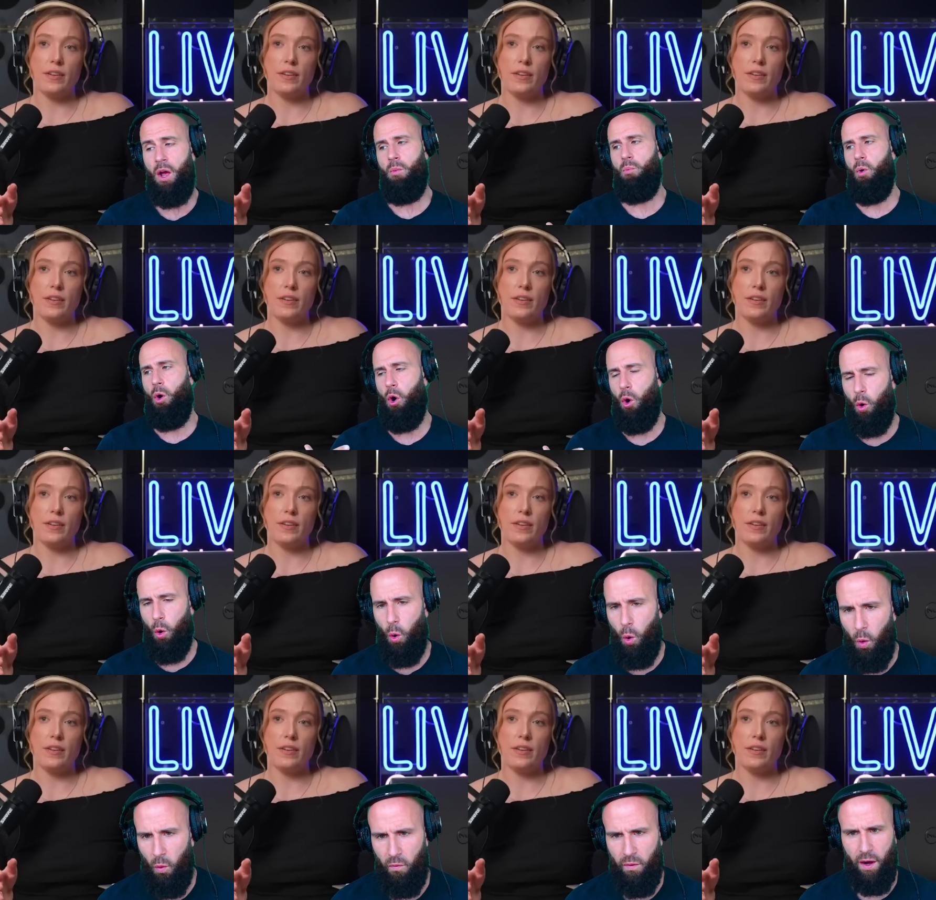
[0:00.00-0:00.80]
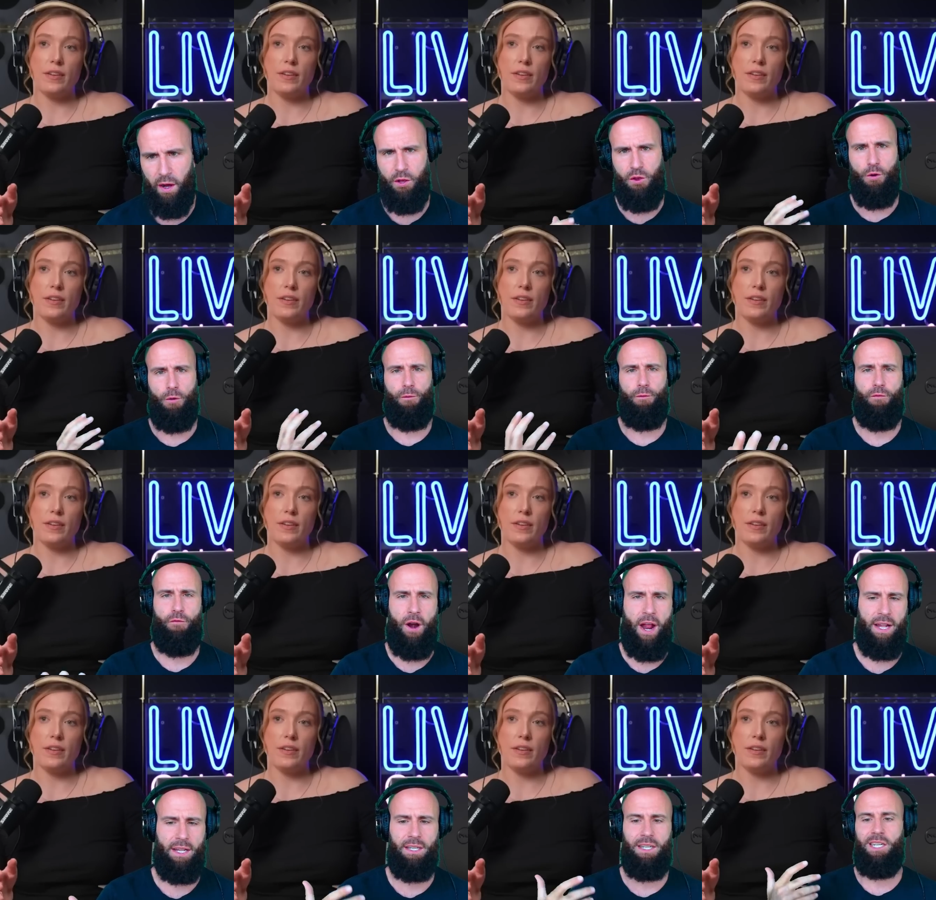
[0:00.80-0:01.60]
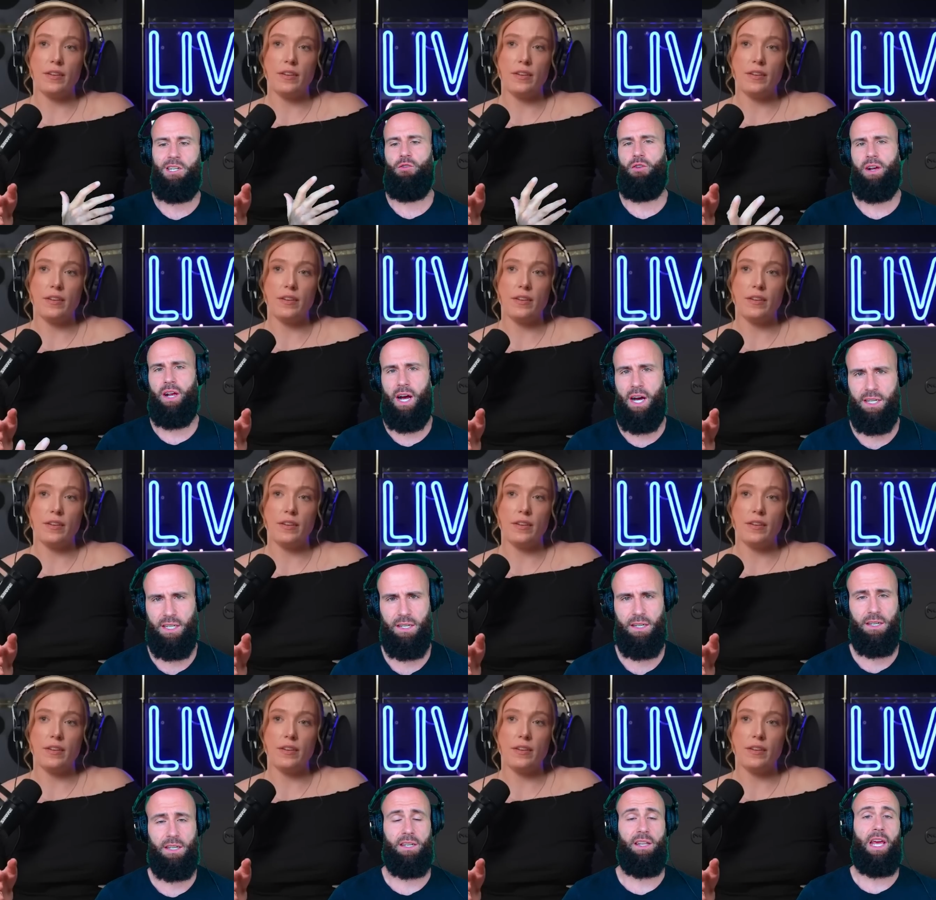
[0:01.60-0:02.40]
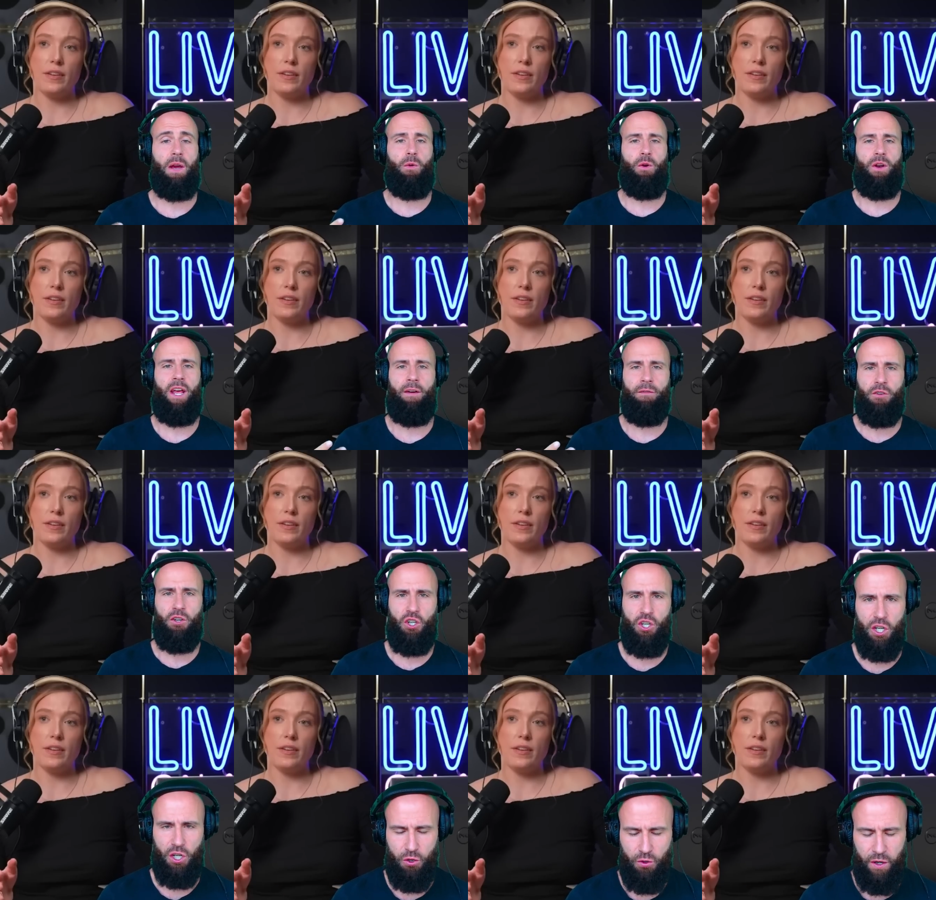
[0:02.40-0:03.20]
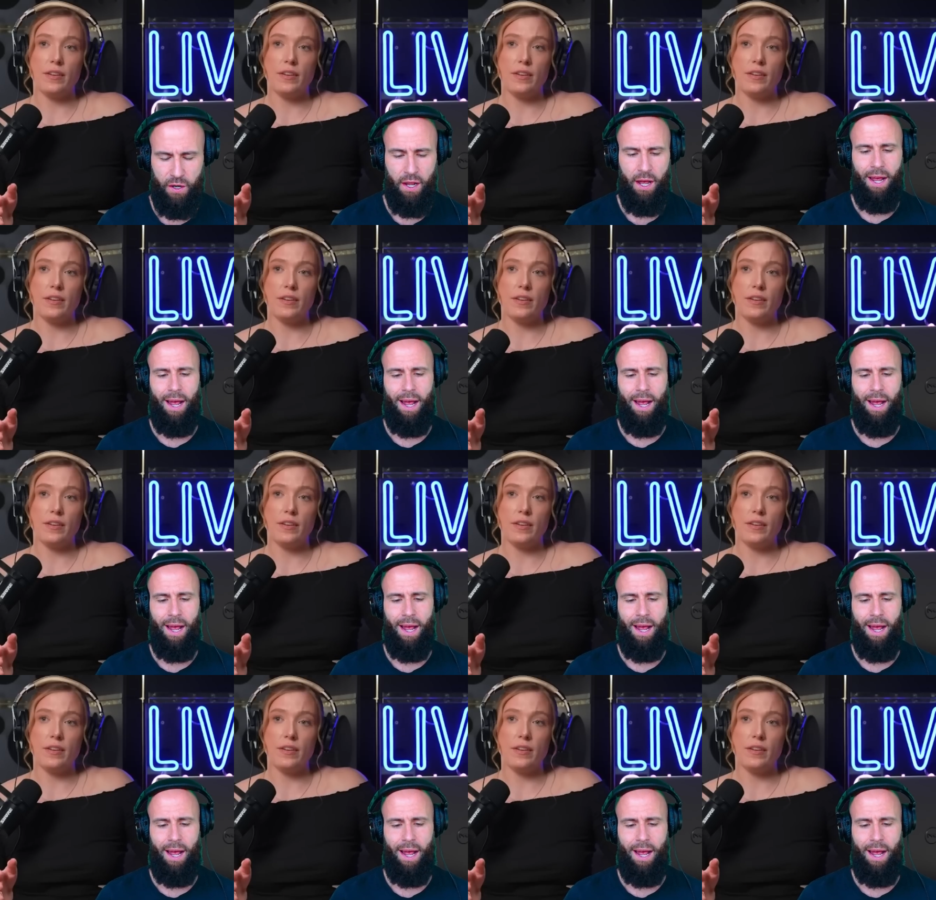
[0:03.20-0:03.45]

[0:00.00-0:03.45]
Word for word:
Speaker 1: Moreover, your friends, your cousins, they would have children,